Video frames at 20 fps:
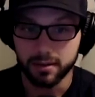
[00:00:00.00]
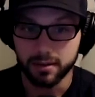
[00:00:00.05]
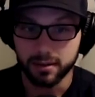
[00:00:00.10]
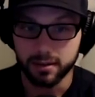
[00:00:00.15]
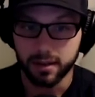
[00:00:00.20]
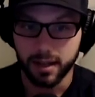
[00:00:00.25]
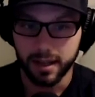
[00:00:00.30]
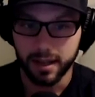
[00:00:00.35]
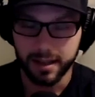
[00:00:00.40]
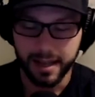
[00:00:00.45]

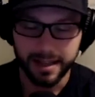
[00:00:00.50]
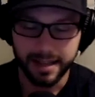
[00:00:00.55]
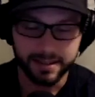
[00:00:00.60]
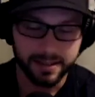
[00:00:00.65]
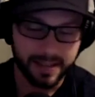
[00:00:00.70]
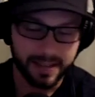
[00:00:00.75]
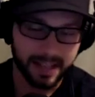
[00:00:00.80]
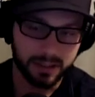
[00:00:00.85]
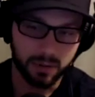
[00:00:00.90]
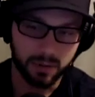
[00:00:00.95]
And
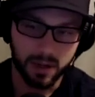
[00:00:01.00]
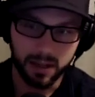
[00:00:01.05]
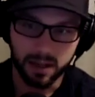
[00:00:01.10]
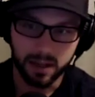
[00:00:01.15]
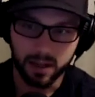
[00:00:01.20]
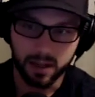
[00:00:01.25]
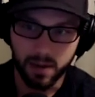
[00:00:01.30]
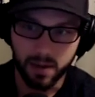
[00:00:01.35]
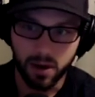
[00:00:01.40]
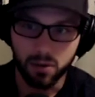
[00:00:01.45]
that's what I
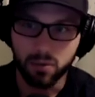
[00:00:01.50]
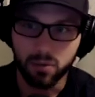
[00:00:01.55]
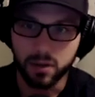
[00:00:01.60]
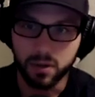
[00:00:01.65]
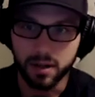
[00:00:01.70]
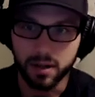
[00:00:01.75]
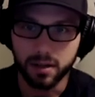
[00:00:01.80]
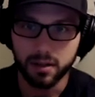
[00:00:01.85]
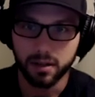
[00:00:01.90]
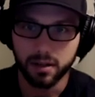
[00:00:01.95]
think about
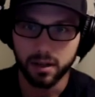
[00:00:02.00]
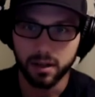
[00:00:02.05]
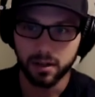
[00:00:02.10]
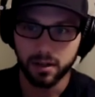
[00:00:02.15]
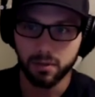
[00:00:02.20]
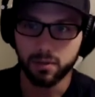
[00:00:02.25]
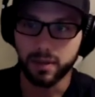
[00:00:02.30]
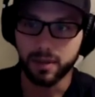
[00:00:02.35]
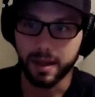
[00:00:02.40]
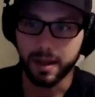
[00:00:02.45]
when
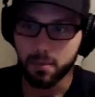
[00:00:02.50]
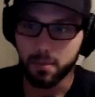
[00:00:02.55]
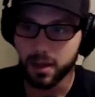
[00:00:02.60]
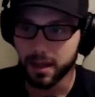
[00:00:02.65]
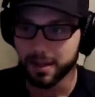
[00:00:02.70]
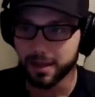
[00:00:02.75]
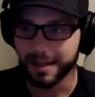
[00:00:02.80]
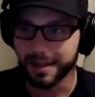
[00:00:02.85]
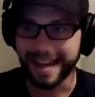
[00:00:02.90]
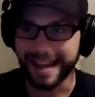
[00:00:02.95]

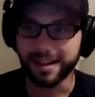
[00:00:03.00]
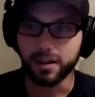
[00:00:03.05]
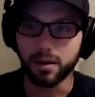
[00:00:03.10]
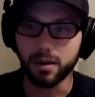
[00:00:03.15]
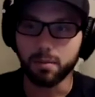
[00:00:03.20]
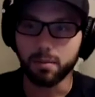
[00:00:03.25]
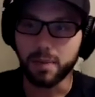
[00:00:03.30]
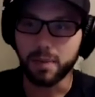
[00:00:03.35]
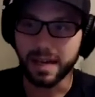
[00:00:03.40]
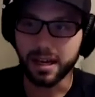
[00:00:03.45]
that
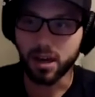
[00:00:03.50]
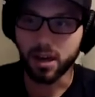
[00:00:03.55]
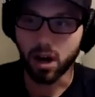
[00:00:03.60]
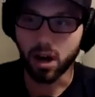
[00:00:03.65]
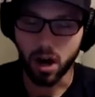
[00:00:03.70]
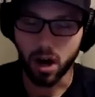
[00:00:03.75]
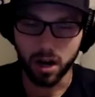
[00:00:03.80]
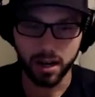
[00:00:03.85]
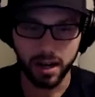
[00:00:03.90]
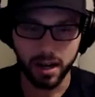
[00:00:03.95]
being a
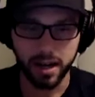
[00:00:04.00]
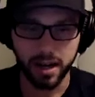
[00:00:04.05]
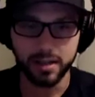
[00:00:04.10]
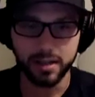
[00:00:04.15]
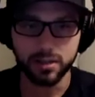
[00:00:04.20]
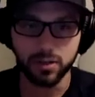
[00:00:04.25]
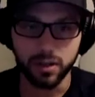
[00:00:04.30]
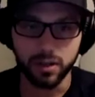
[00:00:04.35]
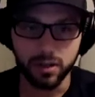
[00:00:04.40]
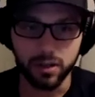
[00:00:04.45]
Hawkeye
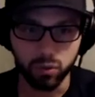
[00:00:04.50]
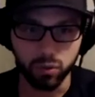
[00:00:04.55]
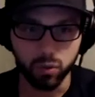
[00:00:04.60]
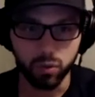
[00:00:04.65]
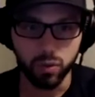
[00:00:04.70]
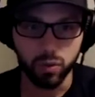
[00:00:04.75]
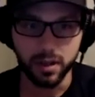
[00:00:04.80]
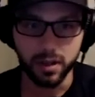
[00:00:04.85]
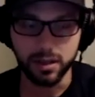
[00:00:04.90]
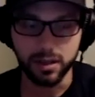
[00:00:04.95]
is
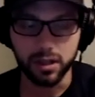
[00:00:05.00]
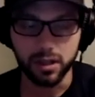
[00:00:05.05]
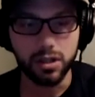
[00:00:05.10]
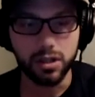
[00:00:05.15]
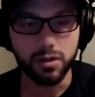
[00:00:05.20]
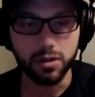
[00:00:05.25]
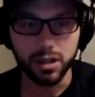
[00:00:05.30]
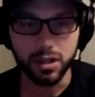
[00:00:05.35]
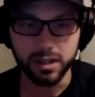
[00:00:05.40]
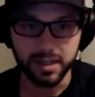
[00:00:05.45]
a
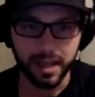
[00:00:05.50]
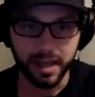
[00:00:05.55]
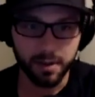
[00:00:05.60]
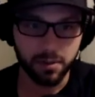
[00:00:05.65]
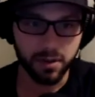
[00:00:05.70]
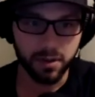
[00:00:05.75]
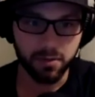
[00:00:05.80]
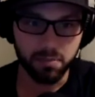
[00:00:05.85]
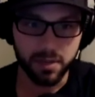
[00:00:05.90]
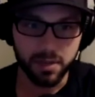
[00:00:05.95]
huge
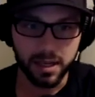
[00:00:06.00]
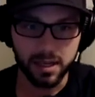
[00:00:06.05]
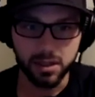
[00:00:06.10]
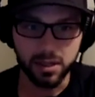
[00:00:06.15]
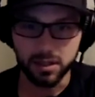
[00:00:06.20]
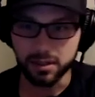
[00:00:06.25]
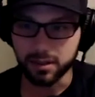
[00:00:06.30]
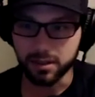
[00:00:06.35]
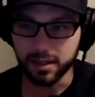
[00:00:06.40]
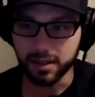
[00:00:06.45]
example of me
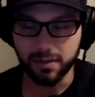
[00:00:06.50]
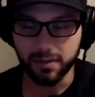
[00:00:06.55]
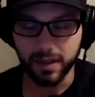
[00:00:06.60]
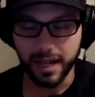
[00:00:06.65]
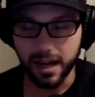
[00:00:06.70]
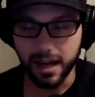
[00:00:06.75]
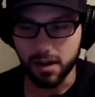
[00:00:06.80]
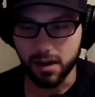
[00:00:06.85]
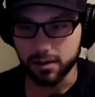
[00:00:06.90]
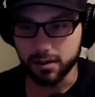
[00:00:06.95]
just
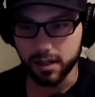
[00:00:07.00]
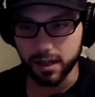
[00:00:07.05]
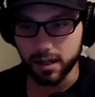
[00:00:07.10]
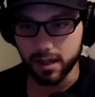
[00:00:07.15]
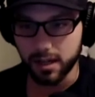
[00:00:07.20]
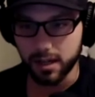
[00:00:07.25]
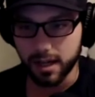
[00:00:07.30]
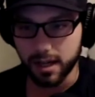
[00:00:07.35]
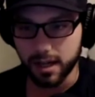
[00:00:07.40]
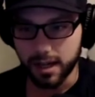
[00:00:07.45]
living out
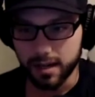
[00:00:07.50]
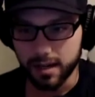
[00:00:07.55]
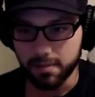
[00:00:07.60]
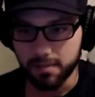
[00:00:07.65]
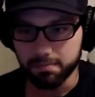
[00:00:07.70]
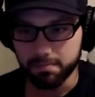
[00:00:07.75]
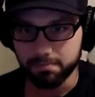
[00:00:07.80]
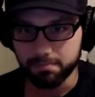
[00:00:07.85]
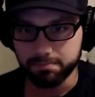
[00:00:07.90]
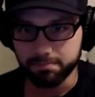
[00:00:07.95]

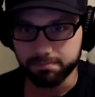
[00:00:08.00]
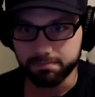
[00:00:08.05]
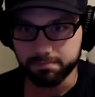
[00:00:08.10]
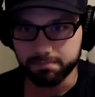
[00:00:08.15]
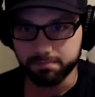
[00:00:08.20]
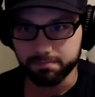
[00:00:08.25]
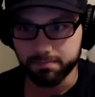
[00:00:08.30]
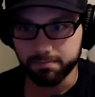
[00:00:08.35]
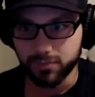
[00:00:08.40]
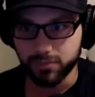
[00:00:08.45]

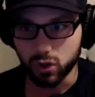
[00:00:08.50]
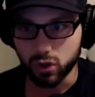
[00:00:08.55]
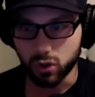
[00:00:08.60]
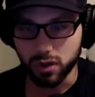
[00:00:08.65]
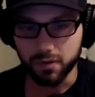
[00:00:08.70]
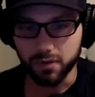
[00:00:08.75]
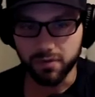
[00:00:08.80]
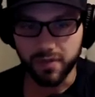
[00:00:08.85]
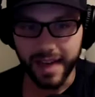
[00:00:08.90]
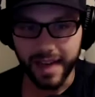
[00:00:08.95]

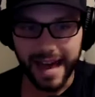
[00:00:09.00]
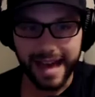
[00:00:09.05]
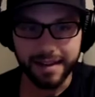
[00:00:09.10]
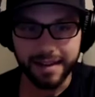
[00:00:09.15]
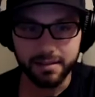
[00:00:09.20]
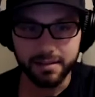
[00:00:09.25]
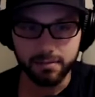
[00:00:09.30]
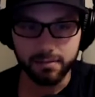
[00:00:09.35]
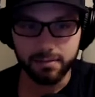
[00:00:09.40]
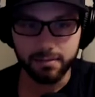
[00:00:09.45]
sort of that
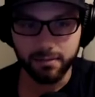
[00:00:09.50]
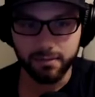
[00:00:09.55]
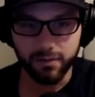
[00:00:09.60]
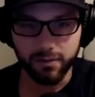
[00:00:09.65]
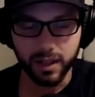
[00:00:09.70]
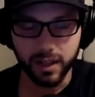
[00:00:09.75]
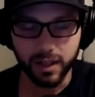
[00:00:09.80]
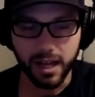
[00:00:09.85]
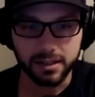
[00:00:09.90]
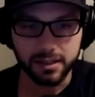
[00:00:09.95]

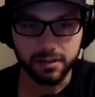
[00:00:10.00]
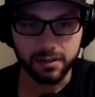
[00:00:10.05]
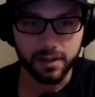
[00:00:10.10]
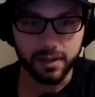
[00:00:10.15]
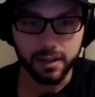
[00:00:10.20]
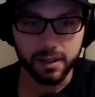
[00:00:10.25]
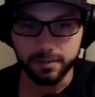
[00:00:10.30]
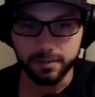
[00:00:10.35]
philosophy.